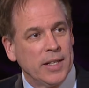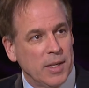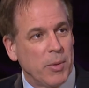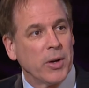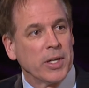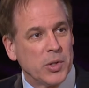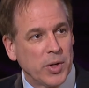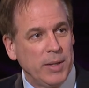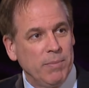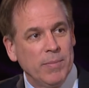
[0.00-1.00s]
at the American
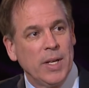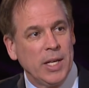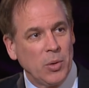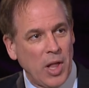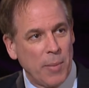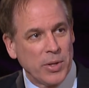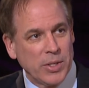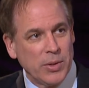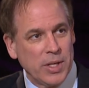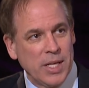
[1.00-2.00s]
dream, an equal
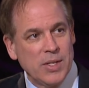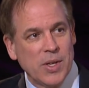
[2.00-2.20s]
opportunity.